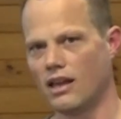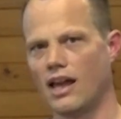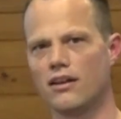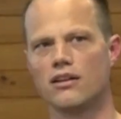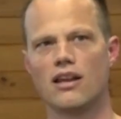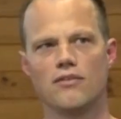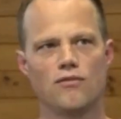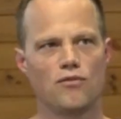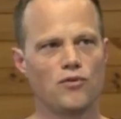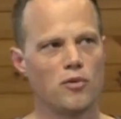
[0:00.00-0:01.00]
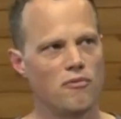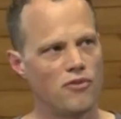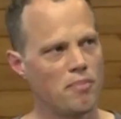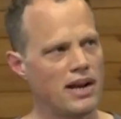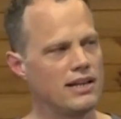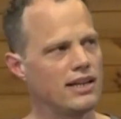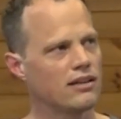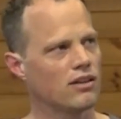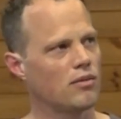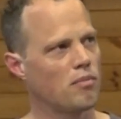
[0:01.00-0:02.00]
And for
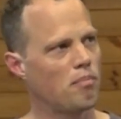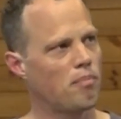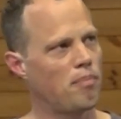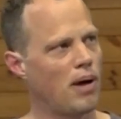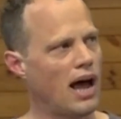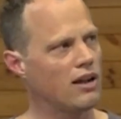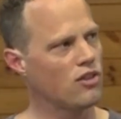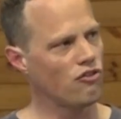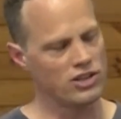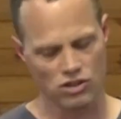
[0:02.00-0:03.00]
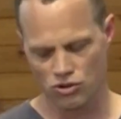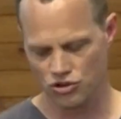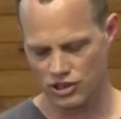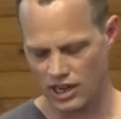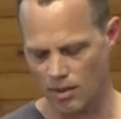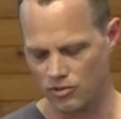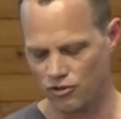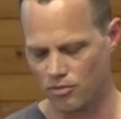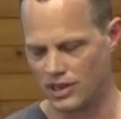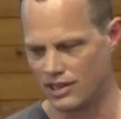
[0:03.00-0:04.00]
Benedict, part of the resolution comes
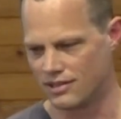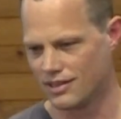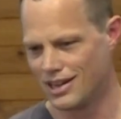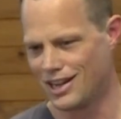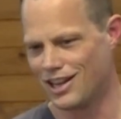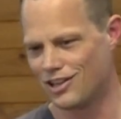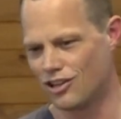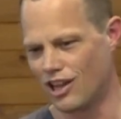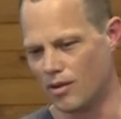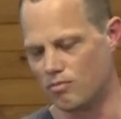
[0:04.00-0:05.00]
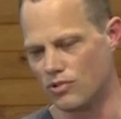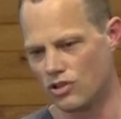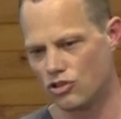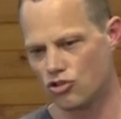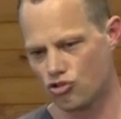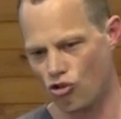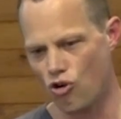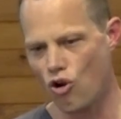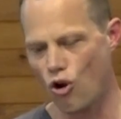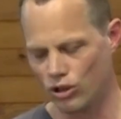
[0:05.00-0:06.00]
from his
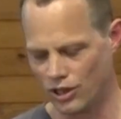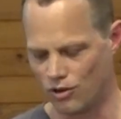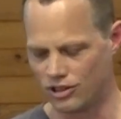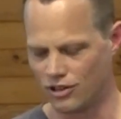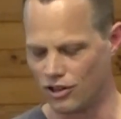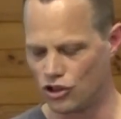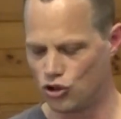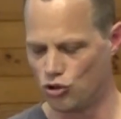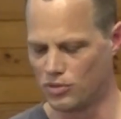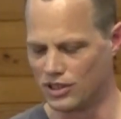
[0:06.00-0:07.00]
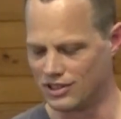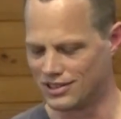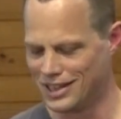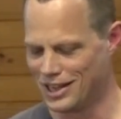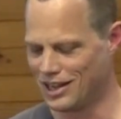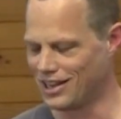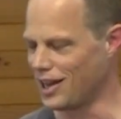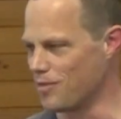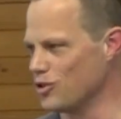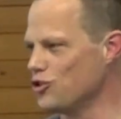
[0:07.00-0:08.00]
strong holding on to humans'
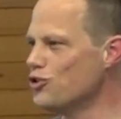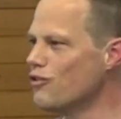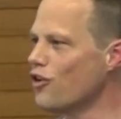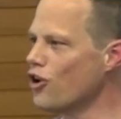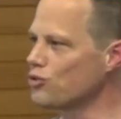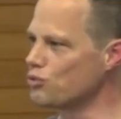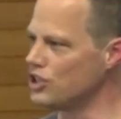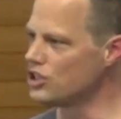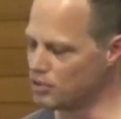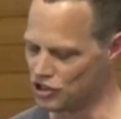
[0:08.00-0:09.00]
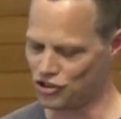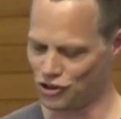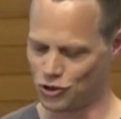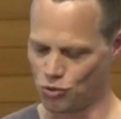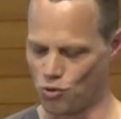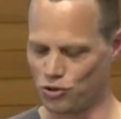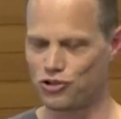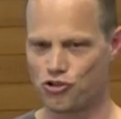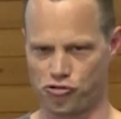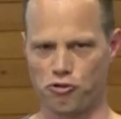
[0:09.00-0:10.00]
universal disposition towards
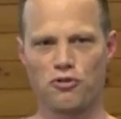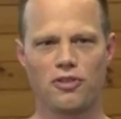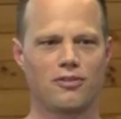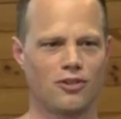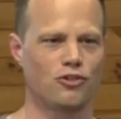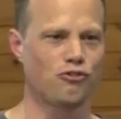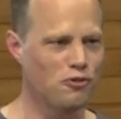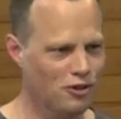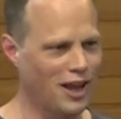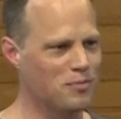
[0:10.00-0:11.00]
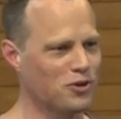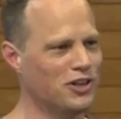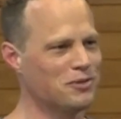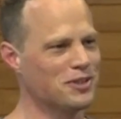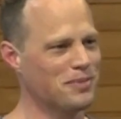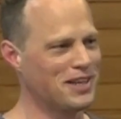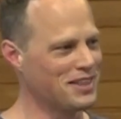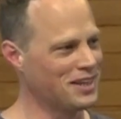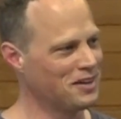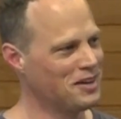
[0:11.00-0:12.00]
truth. So truth, like beauty, was a big
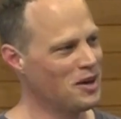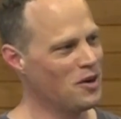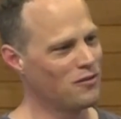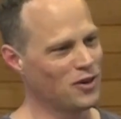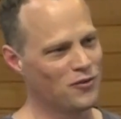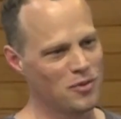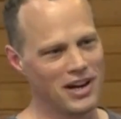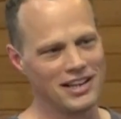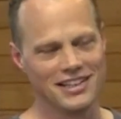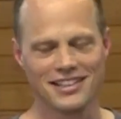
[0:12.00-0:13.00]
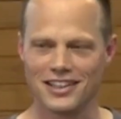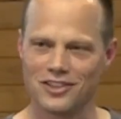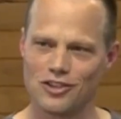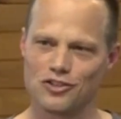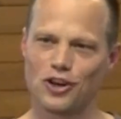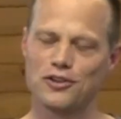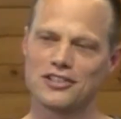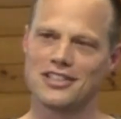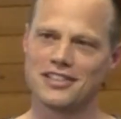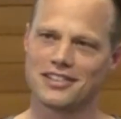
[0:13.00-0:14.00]
thing for Benedict, and he chose
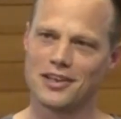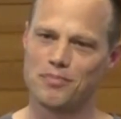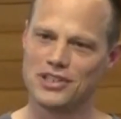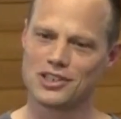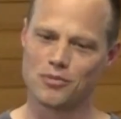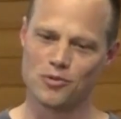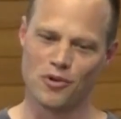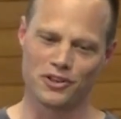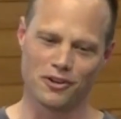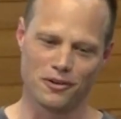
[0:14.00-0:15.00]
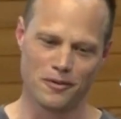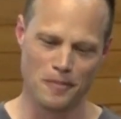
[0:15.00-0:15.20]
as his episcopal motto,